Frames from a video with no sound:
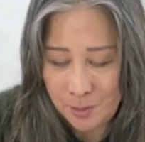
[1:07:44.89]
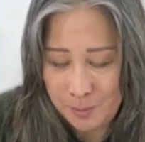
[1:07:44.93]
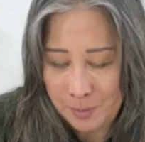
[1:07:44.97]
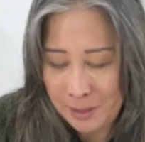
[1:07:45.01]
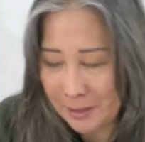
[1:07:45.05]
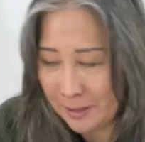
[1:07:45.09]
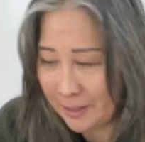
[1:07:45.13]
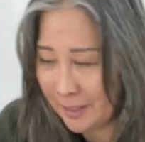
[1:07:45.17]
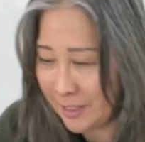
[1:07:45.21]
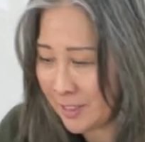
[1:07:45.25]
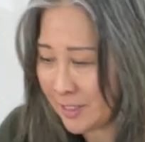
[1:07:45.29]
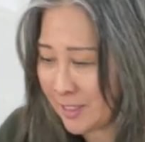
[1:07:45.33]
be
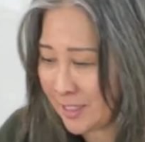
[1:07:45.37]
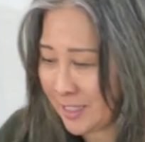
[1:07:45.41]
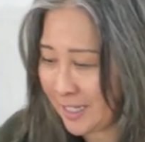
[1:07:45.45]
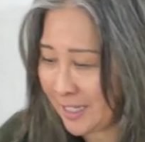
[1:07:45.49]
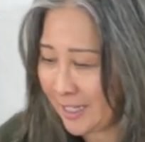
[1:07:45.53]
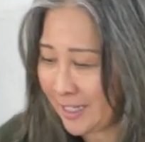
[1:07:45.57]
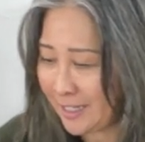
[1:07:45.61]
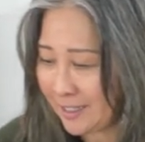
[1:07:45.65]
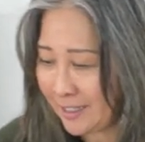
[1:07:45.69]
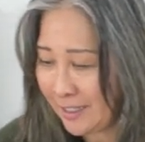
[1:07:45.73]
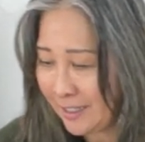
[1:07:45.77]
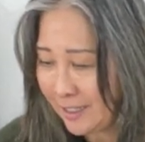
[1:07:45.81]
listing,
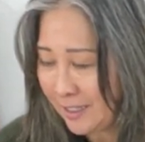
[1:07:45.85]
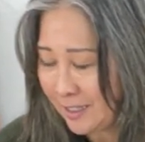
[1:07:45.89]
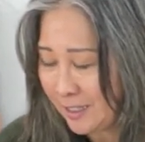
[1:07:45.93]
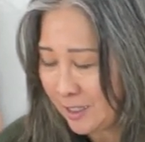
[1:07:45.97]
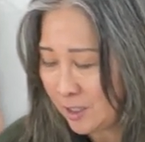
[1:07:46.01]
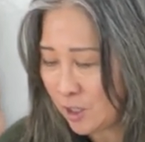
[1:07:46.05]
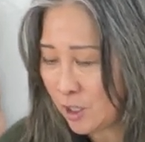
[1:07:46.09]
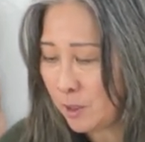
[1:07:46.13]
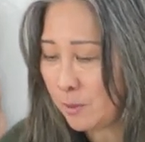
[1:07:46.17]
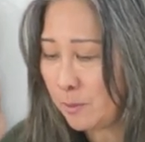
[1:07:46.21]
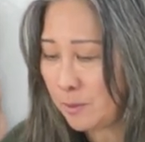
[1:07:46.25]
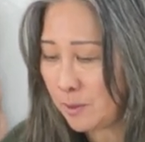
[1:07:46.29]

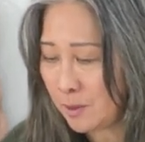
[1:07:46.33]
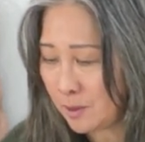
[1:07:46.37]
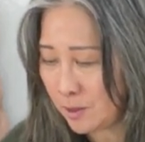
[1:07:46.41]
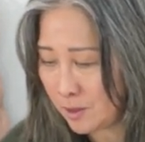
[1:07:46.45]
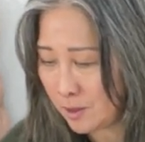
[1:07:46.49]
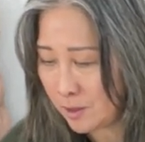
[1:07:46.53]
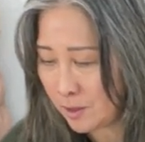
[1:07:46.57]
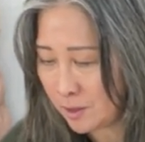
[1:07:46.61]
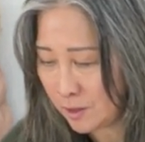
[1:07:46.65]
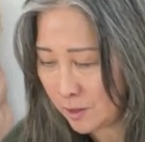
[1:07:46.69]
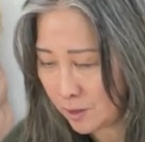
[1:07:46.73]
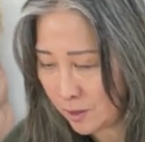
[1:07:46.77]

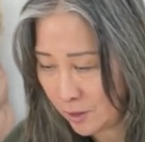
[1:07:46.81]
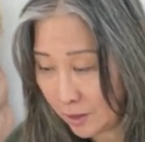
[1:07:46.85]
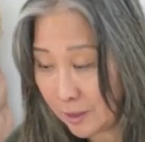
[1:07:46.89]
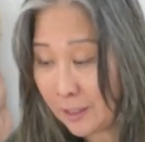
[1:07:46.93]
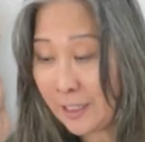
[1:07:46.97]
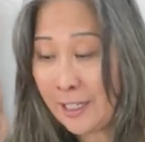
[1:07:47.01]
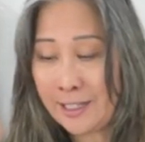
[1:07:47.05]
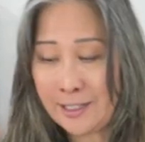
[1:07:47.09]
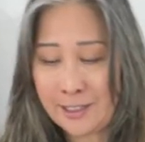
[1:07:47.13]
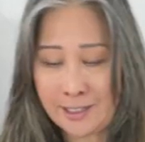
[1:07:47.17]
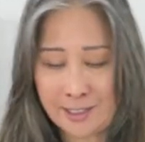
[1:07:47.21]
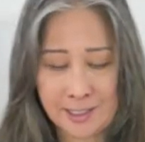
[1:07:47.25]
to
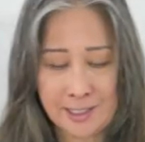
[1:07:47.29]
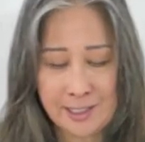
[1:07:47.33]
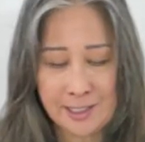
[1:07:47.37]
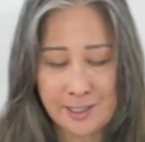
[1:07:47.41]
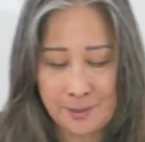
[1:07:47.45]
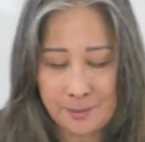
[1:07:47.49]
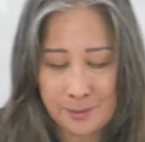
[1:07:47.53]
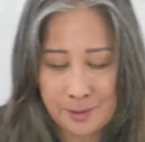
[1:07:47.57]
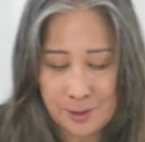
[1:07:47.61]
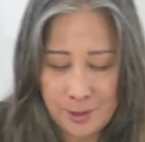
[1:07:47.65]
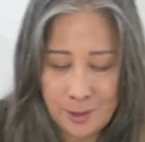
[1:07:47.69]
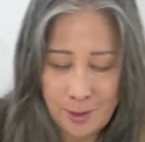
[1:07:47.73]
list.
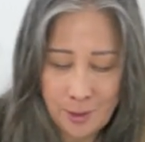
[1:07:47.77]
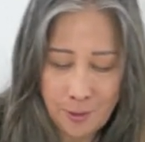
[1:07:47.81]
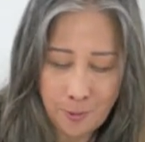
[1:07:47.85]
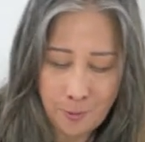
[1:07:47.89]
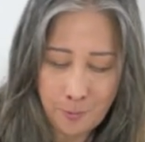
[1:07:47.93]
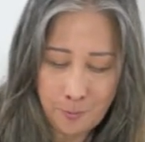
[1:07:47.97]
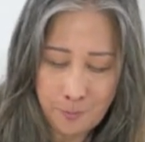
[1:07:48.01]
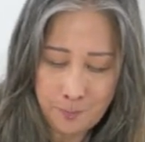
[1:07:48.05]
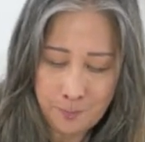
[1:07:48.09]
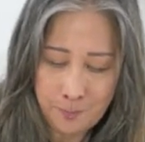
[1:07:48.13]
So,